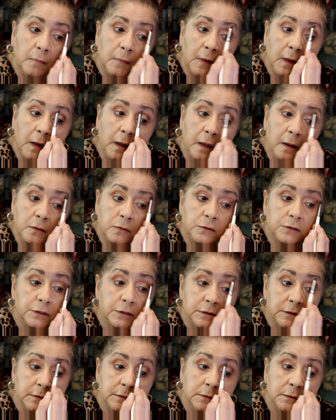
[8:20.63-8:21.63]
I'm going to
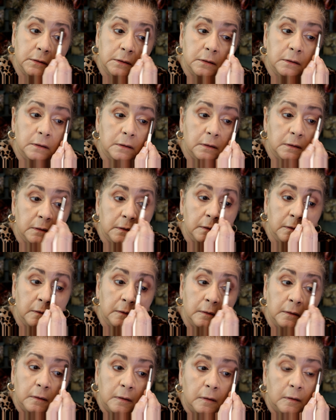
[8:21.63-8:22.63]
just
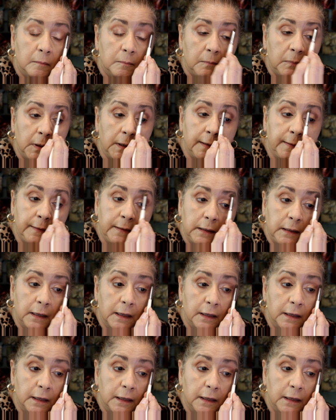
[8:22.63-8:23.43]
blend the